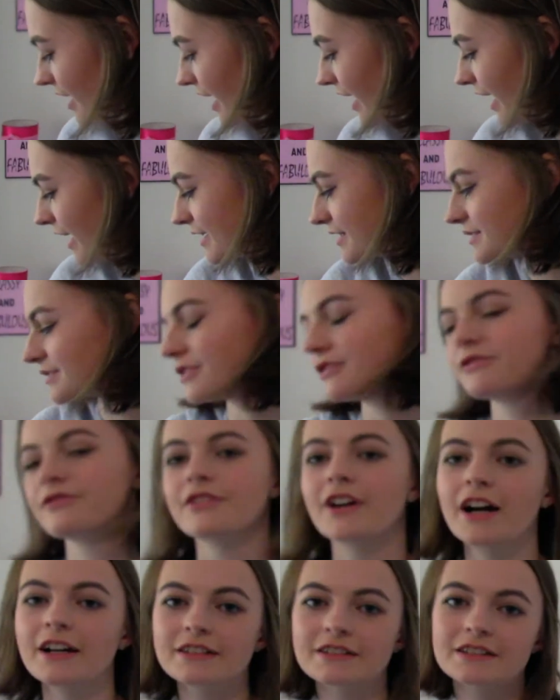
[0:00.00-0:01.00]
And
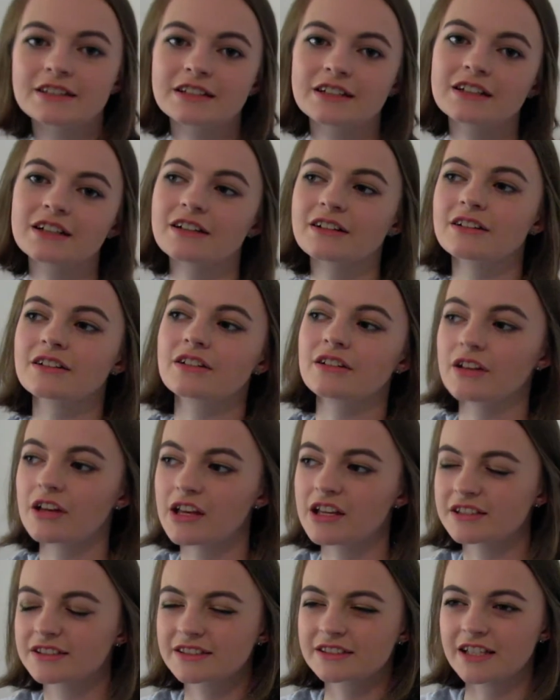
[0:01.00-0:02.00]
finally,
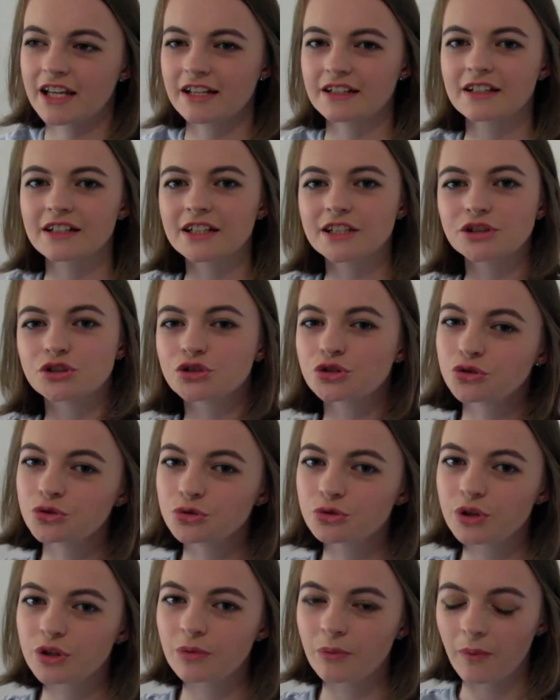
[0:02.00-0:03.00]
it's technically 2
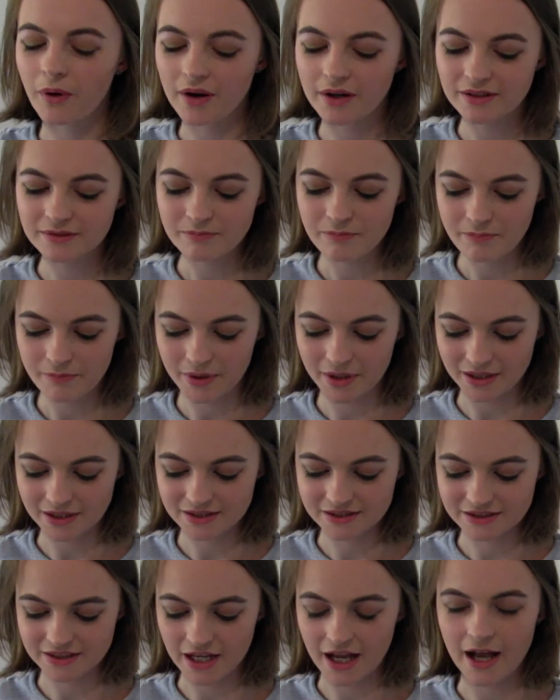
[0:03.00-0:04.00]
in 1, but
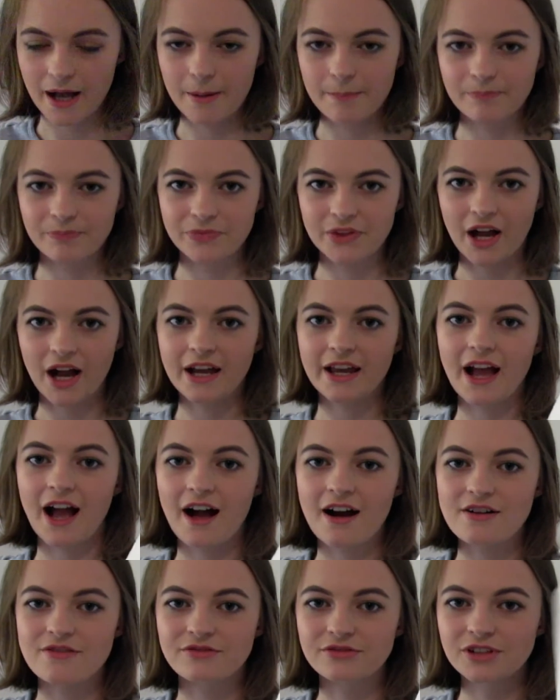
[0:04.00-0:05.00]
I
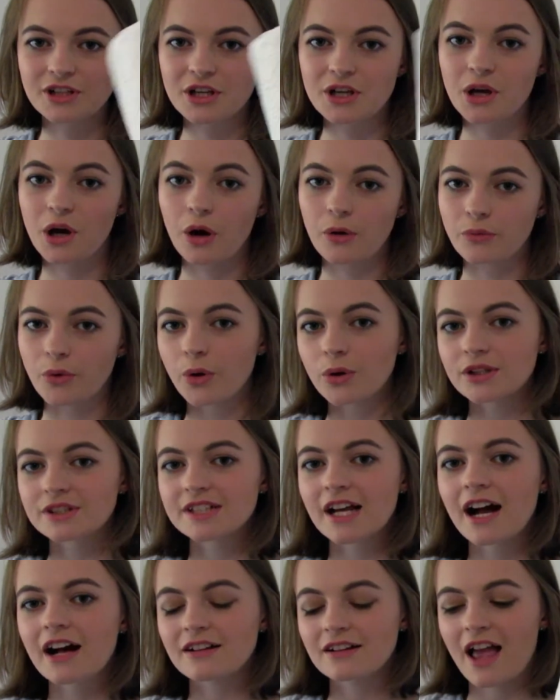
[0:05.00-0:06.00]
have a roller
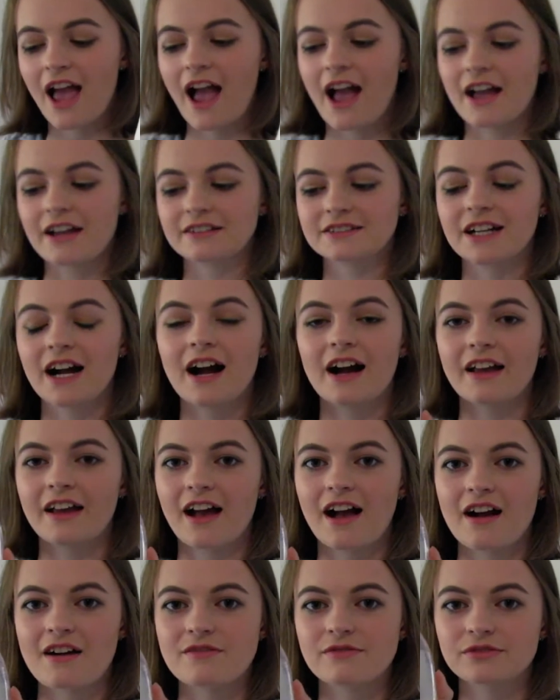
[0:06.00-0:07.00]
towel and I
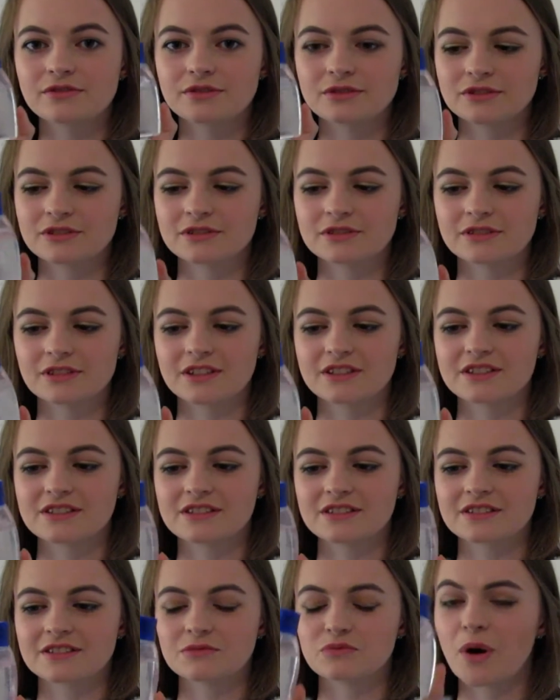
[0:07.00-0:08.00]
have, this
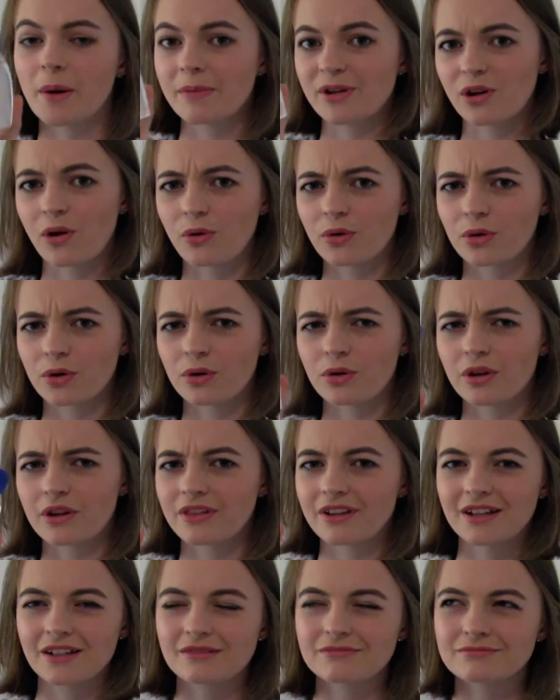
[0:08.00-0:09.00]
is rubbing alcohol, I
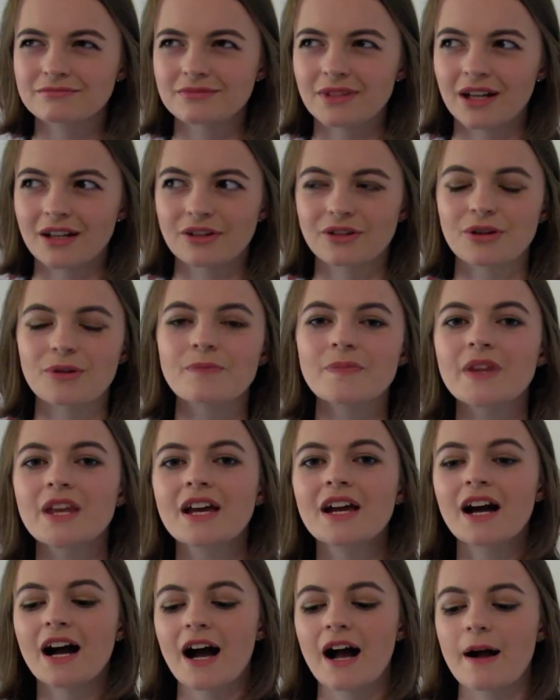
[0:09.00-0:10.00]
think, I don't
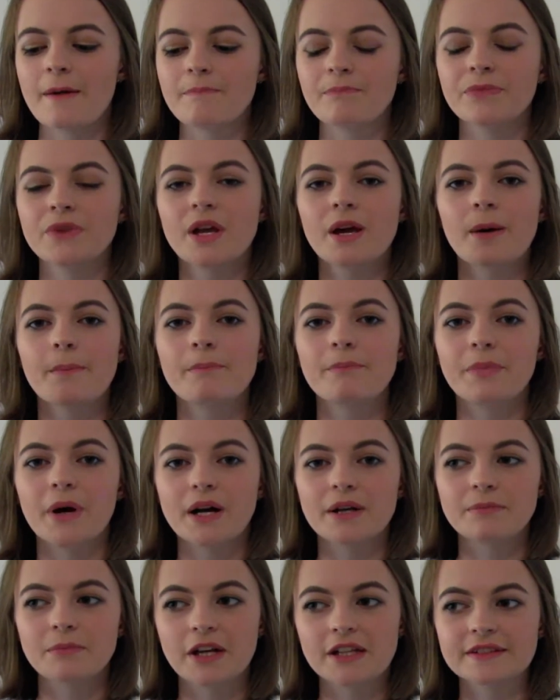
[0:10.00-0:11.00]
know.
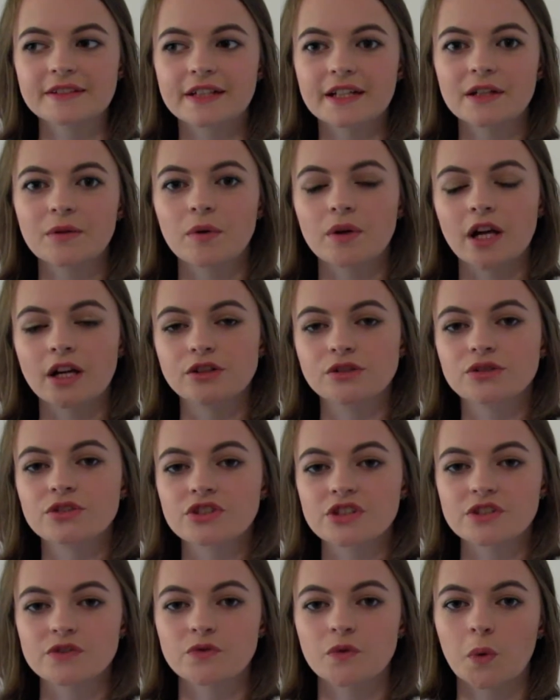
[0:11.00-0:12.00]
But basically what I use
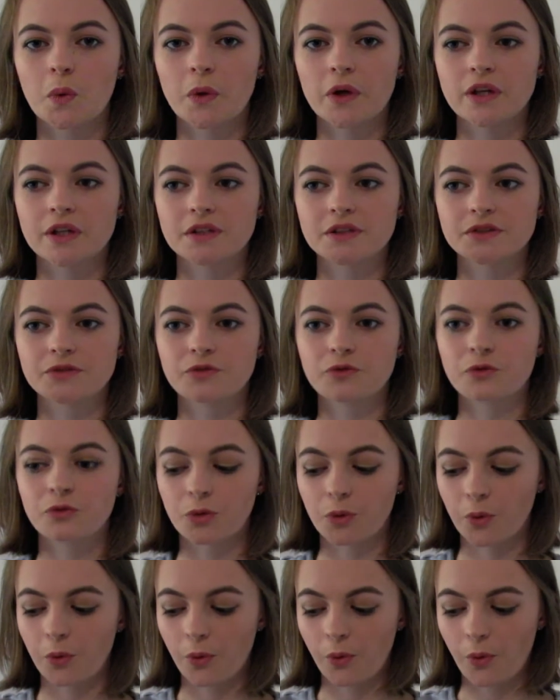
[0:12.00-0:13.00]
this for is
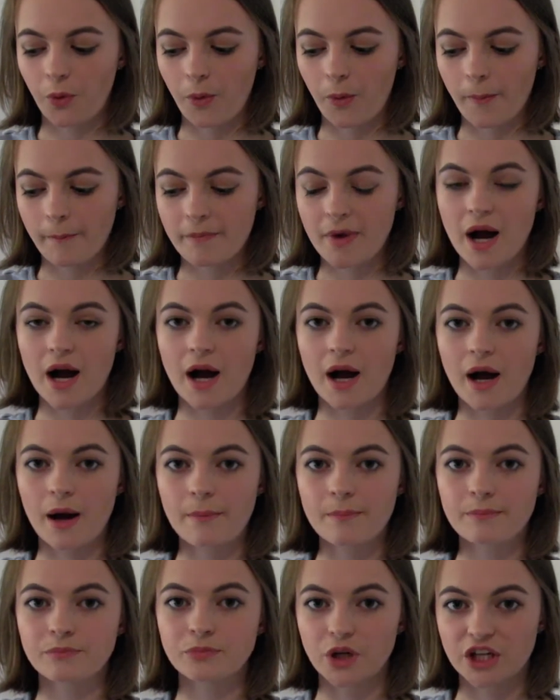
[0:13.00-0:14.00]
for my
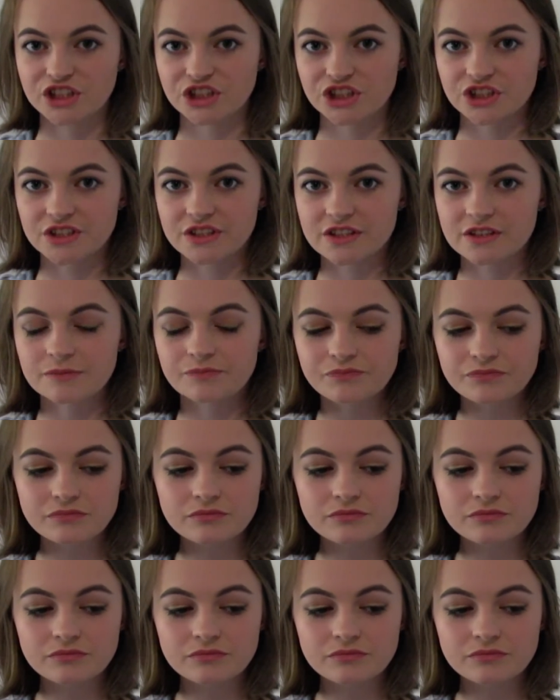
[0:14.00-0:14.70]
brushes.